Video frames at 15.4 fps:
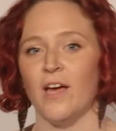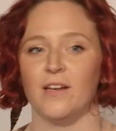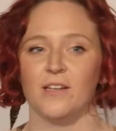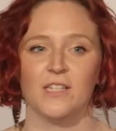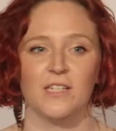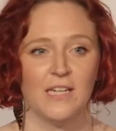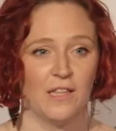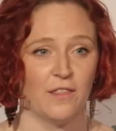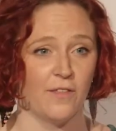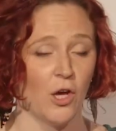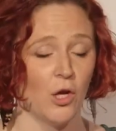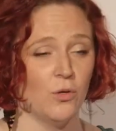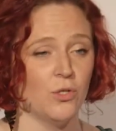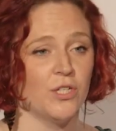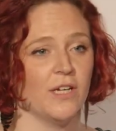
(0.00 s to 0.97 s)
underneath
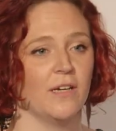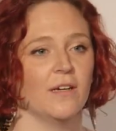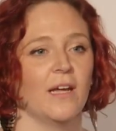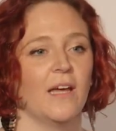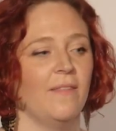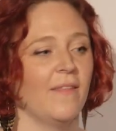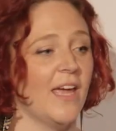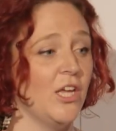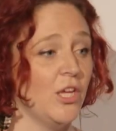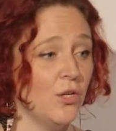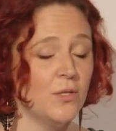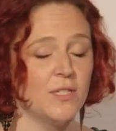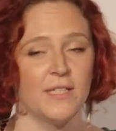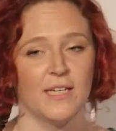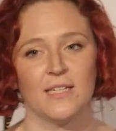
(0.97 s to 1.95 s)
the ocean, and they
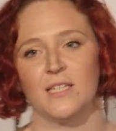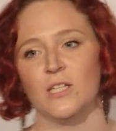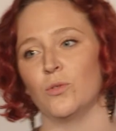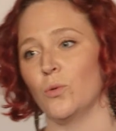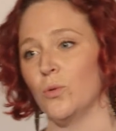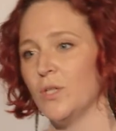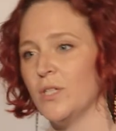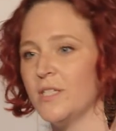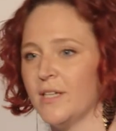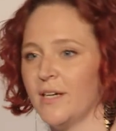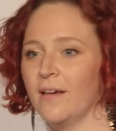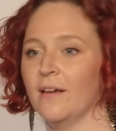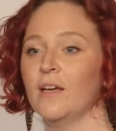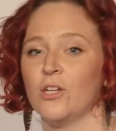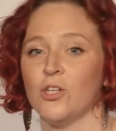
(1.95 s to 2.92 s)
use this in order
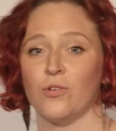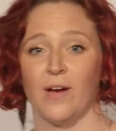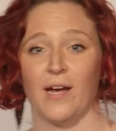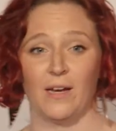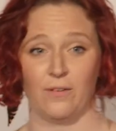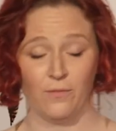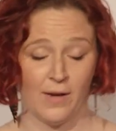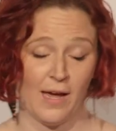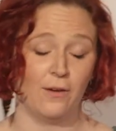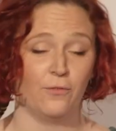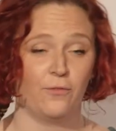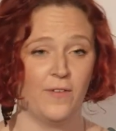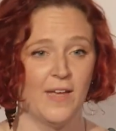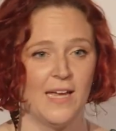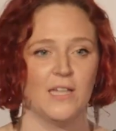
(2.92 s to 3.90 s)
to try and
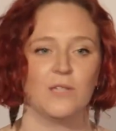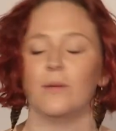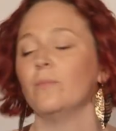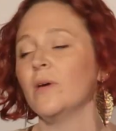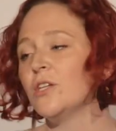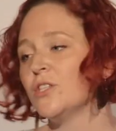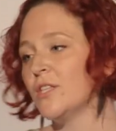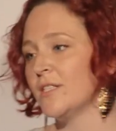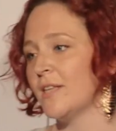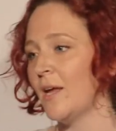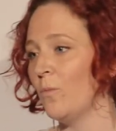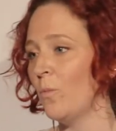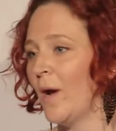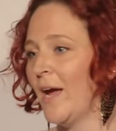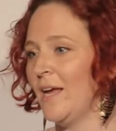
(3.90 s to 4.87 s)
feed, in much the
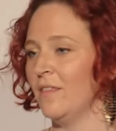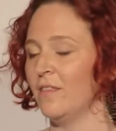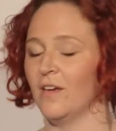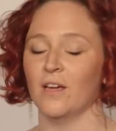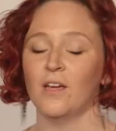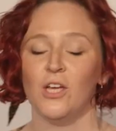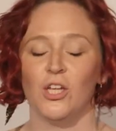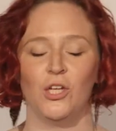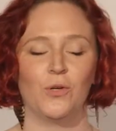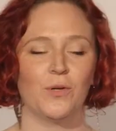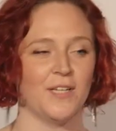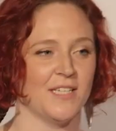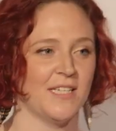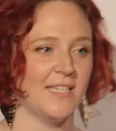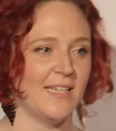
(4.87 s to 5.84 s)
same way that you
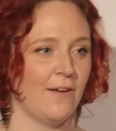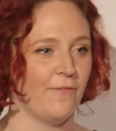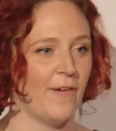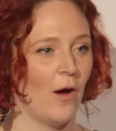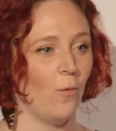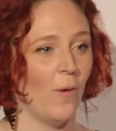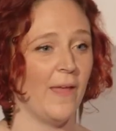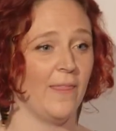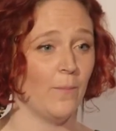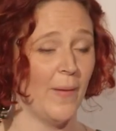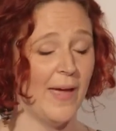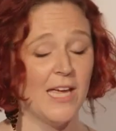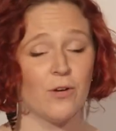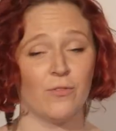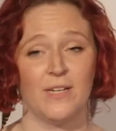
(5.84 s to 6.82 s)
can sniff out where the
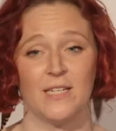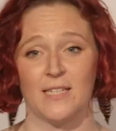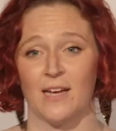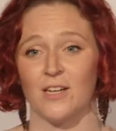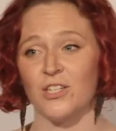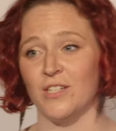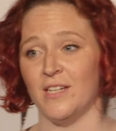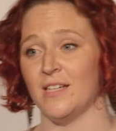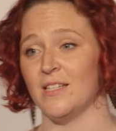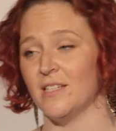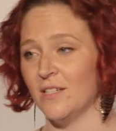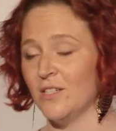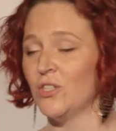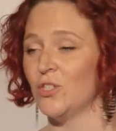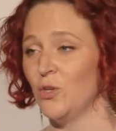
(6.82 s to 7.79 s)
bakery section is
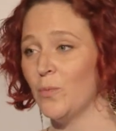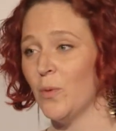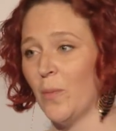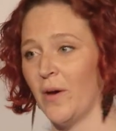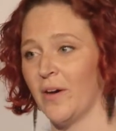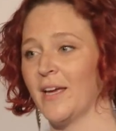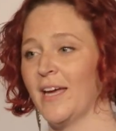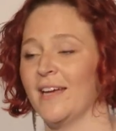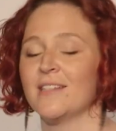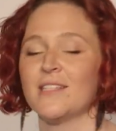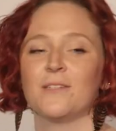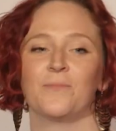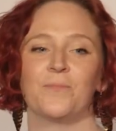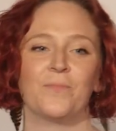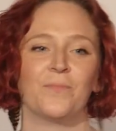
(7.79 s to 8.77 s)
in the
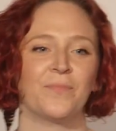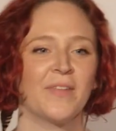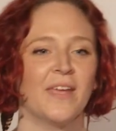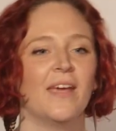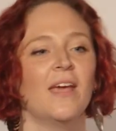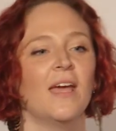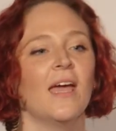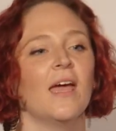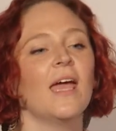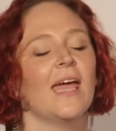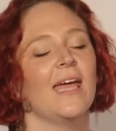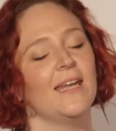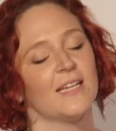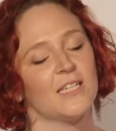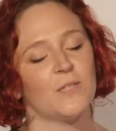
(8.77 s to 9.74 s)
supermarket.
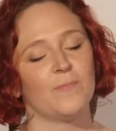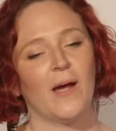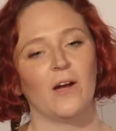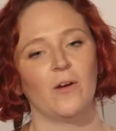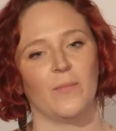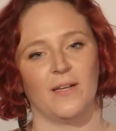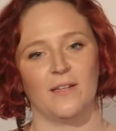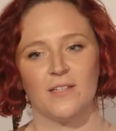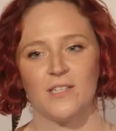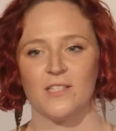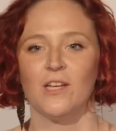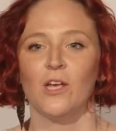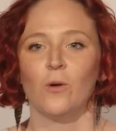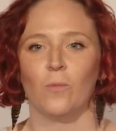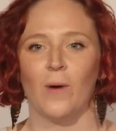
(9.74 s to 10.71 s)
In
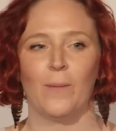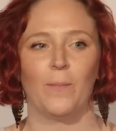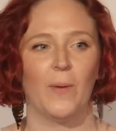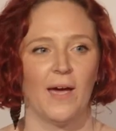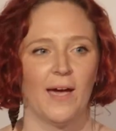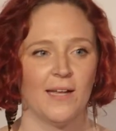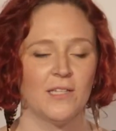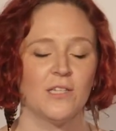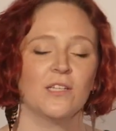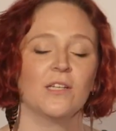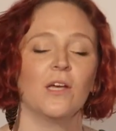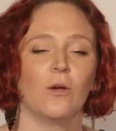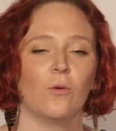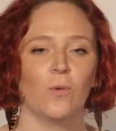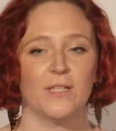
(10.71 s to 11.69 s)
experiments where birds
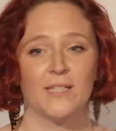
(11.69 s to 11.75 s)
were